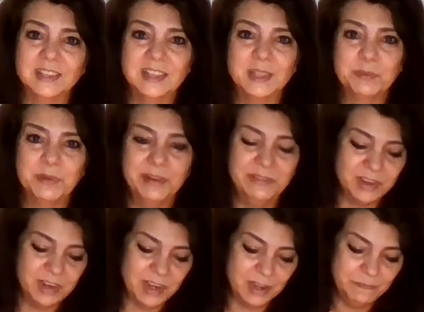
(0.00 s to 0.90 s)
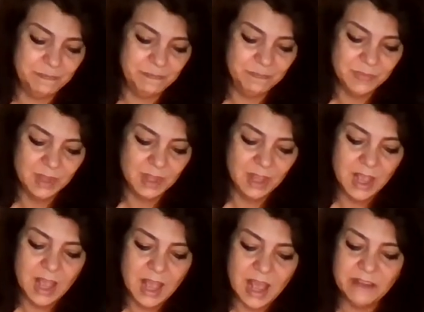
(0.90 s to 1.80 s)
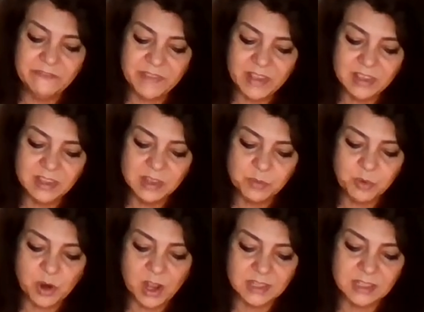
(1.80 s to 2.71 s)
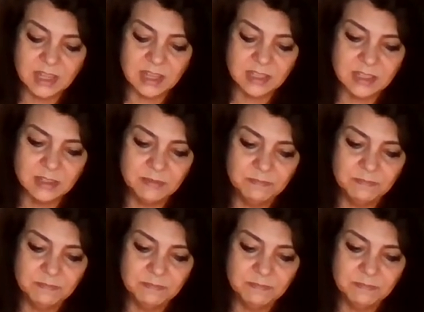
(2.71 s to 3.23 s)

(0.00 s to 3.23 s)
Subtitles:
That's pretty funny. Have faith in the process.